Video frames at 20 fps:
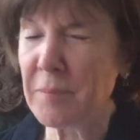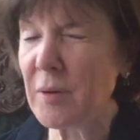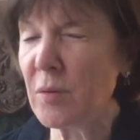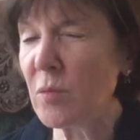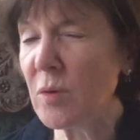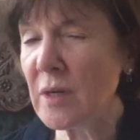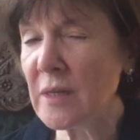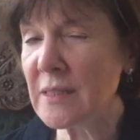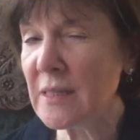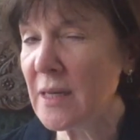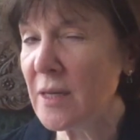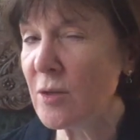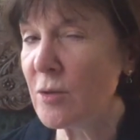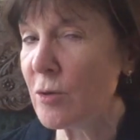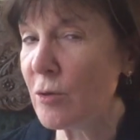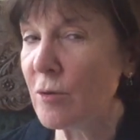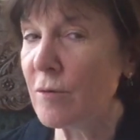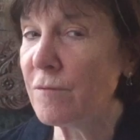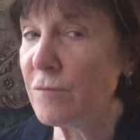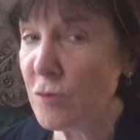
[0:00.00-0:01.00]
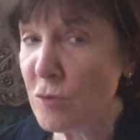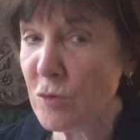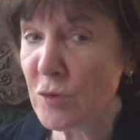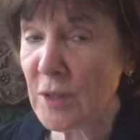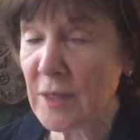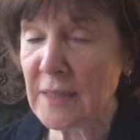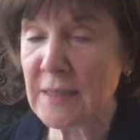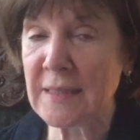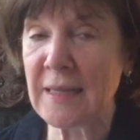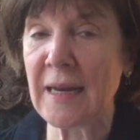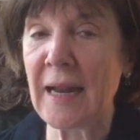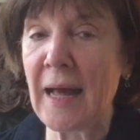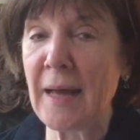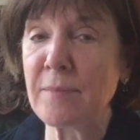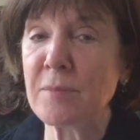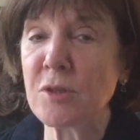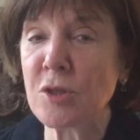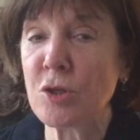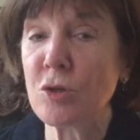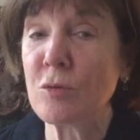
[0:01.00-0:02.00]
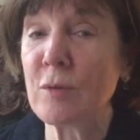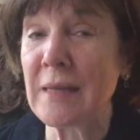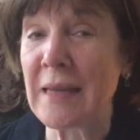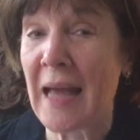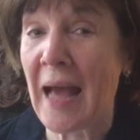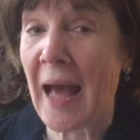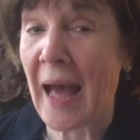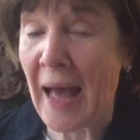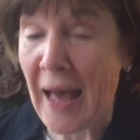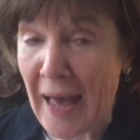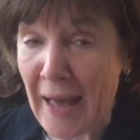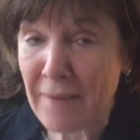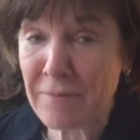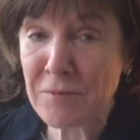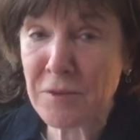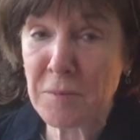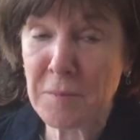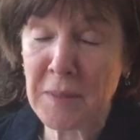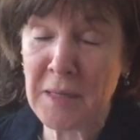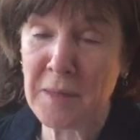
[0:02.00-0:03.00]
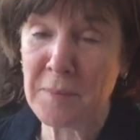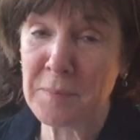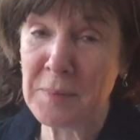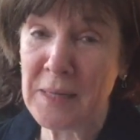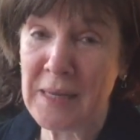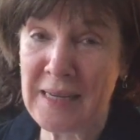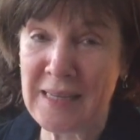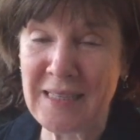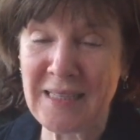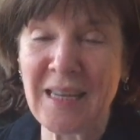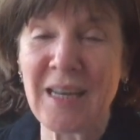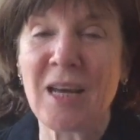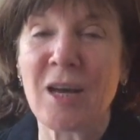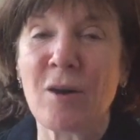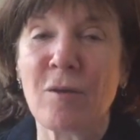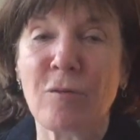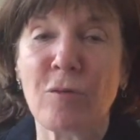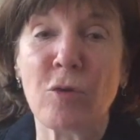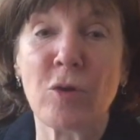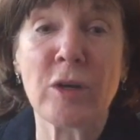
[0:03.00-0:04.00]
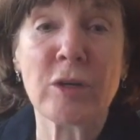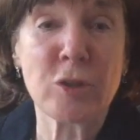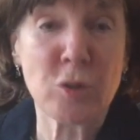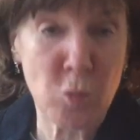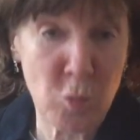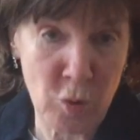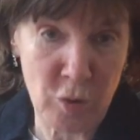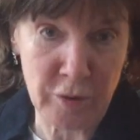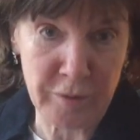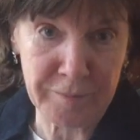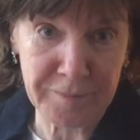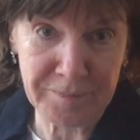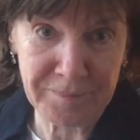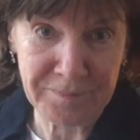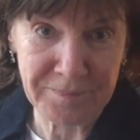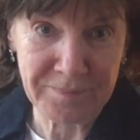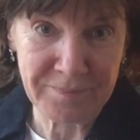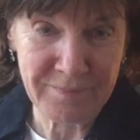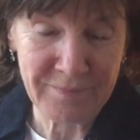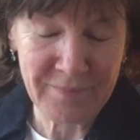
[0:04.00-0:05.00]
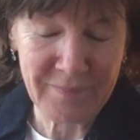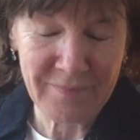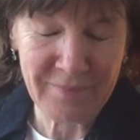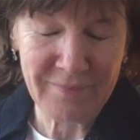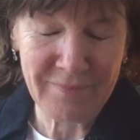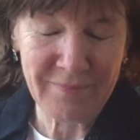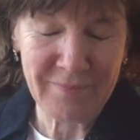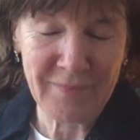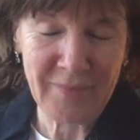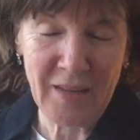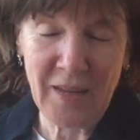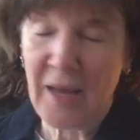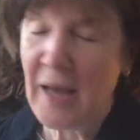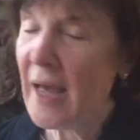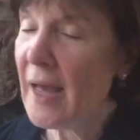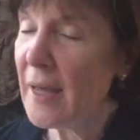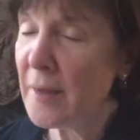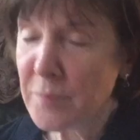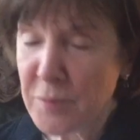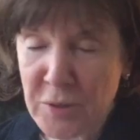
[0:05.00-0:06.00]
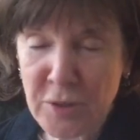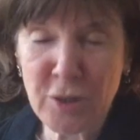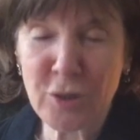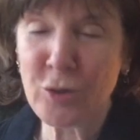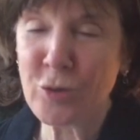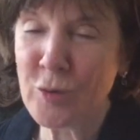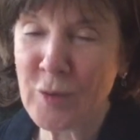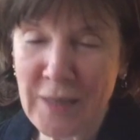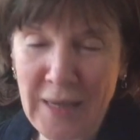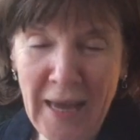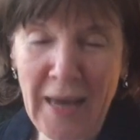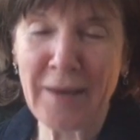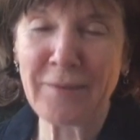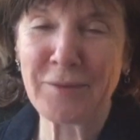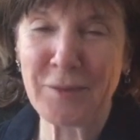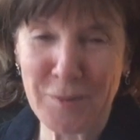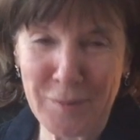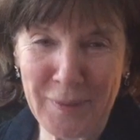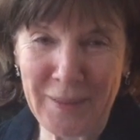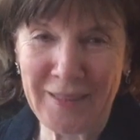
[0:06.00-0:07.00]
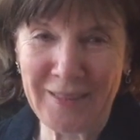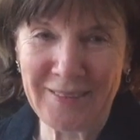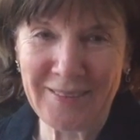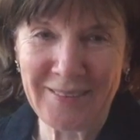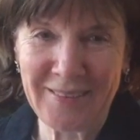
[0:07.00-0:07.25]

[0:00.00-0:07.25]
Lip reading: but I want to tell you there are a few things that absolutely have to be in place for it to work. Absolutely have to be.